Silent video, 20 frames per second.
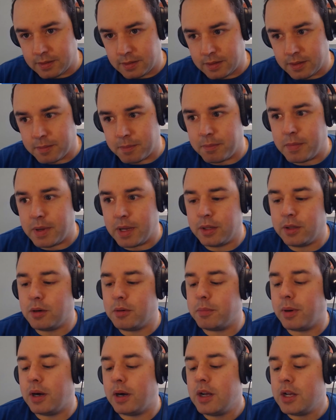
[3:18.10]

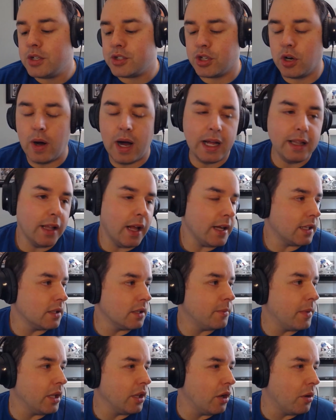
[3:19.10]
LaMelo Ball. So I like
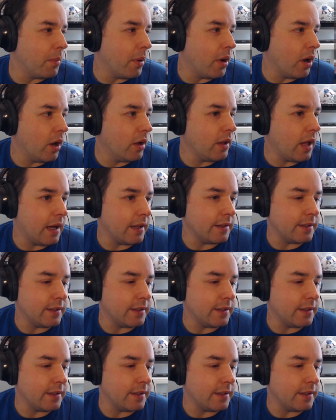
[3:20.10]
LaMelo Ball,